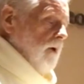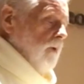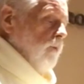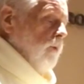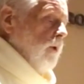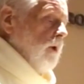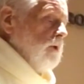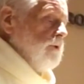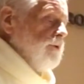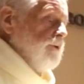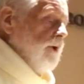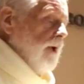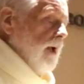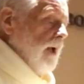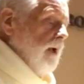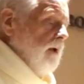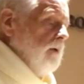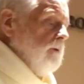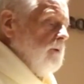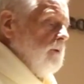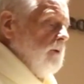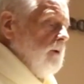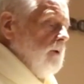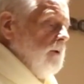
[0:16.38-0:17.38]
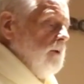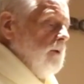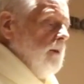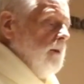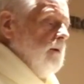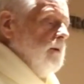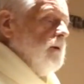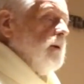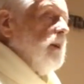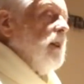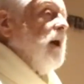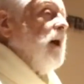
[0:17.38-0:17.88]
where she entered
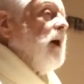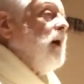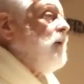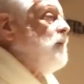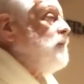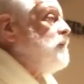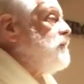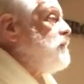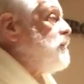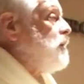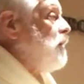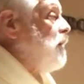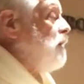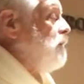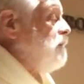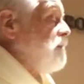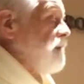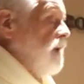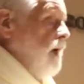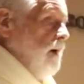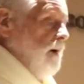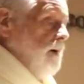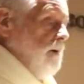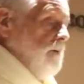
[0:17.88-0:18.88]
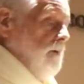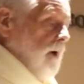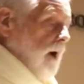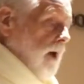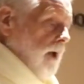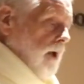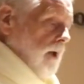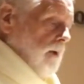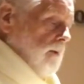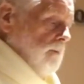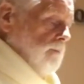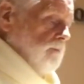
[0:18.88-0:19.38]
the house of
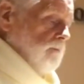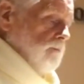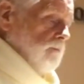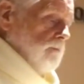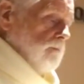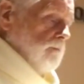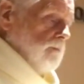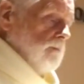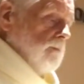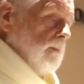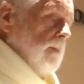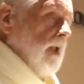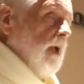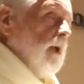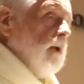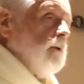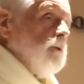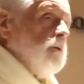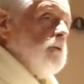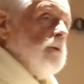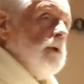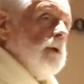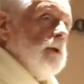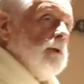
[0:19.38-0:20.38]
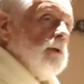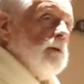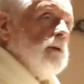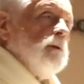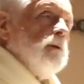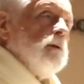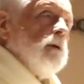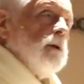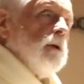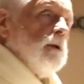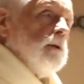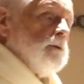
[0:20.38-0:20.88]
Zechariah and
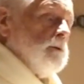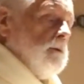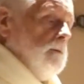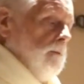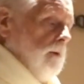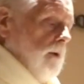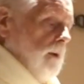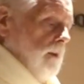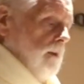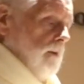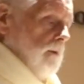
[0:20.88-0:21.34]
greeted Elizabeth.